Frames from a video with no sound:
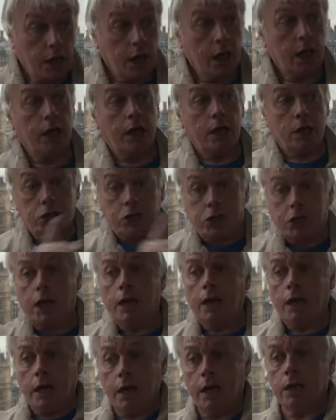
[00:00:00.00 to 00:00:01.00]
He's
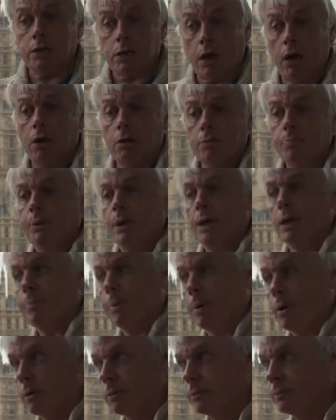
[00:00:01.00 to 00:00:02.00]
killing his own
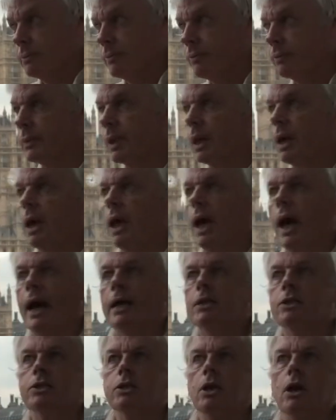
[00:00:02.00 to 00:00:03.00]
people.
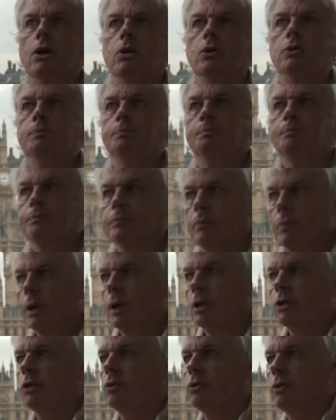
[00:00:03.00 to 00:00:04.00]
And so
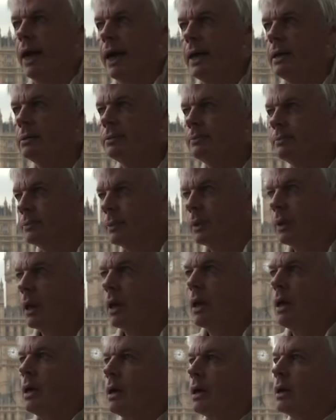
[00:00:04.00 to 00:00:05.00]
you then
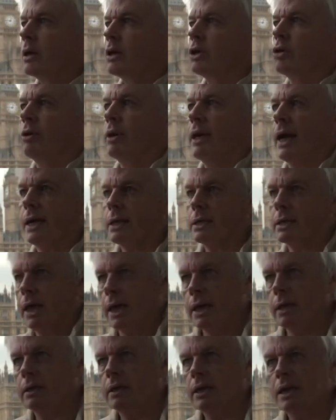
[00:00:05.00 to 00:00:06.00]
create
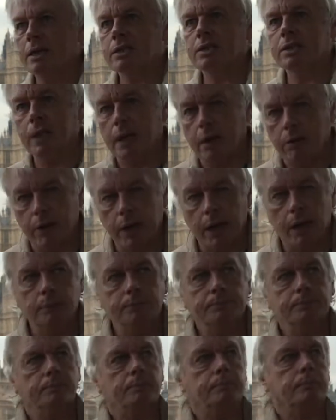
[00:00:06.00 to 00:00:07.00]
a hysteria
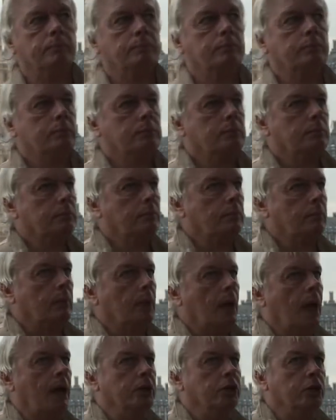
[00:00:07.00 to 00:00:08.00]

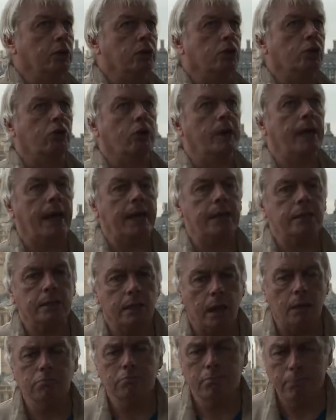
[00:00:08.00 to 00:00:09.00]
and you create
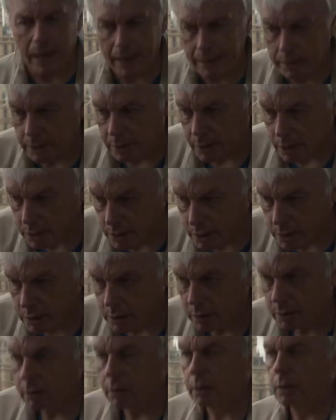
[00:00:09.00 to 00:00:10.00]
a madness
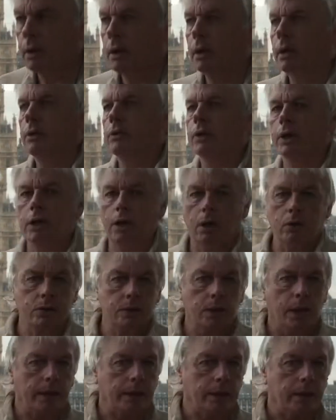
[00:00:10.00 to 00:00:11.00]
that goes
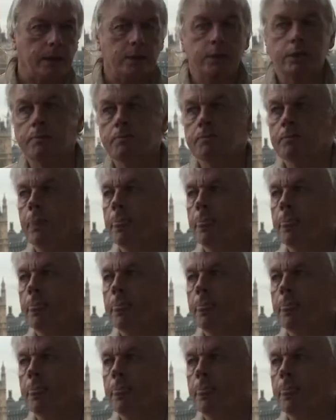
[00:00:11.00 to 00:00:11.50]
like this.